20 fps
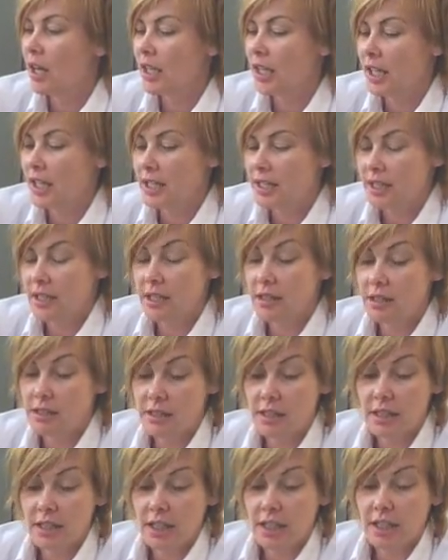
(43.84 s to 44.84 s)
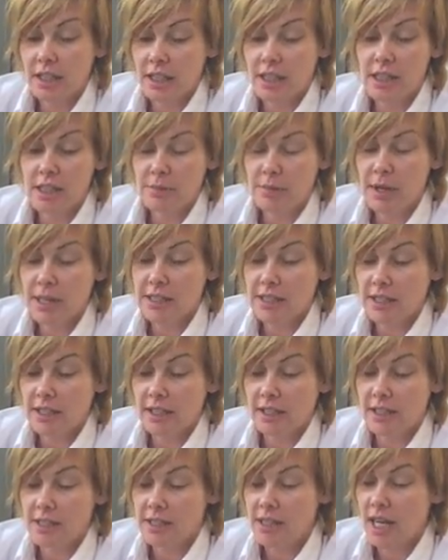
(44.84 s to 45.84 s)
Yeah, it does. It's
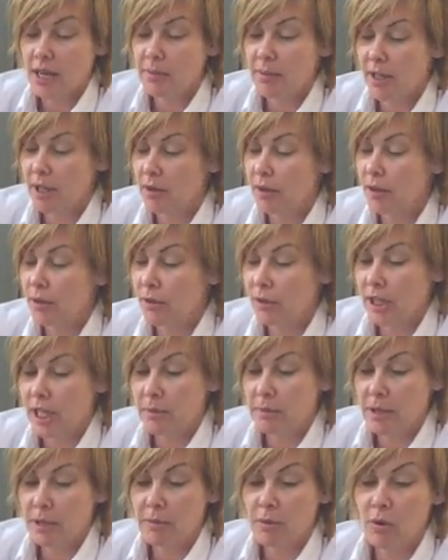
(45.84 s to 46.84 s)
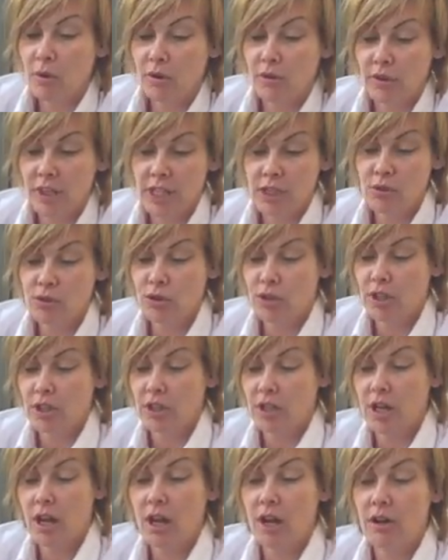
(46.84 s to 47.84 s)
practically the same, although I thought there'd be more
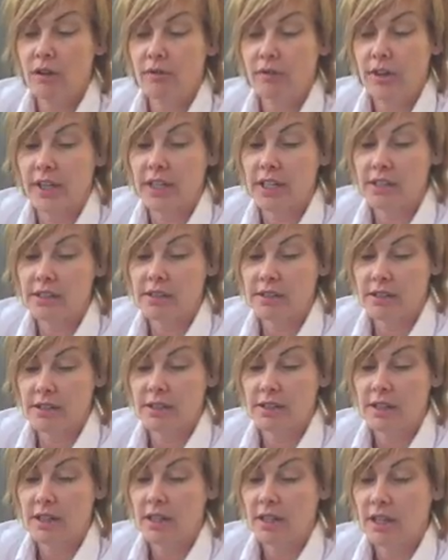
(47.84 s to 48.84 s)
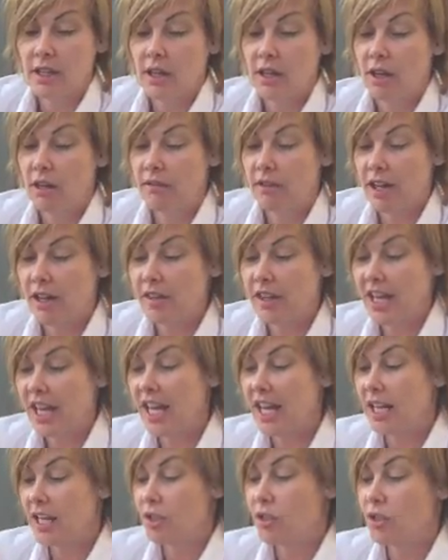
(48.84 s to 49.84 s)
intricate carvings around the
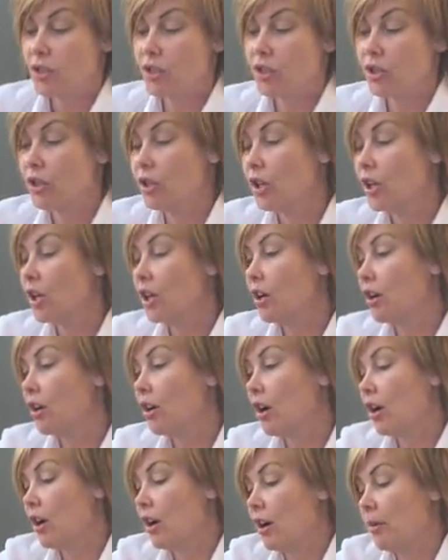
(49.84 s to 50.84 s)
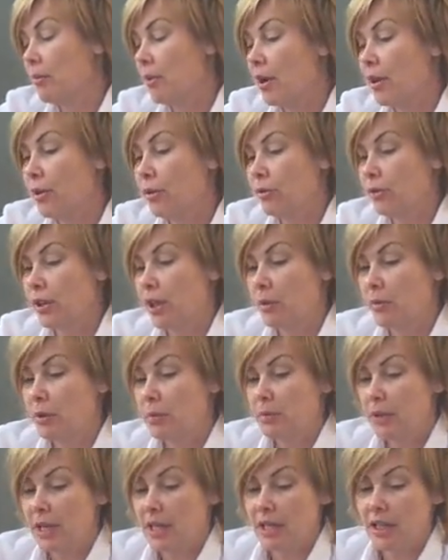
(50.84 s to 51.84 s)
edge. I thought there
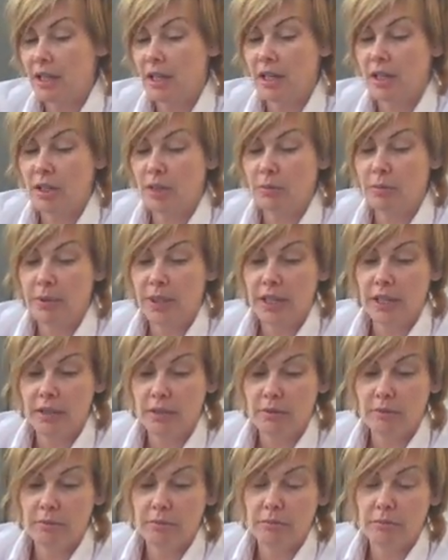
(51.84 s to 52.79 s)
would be a little bit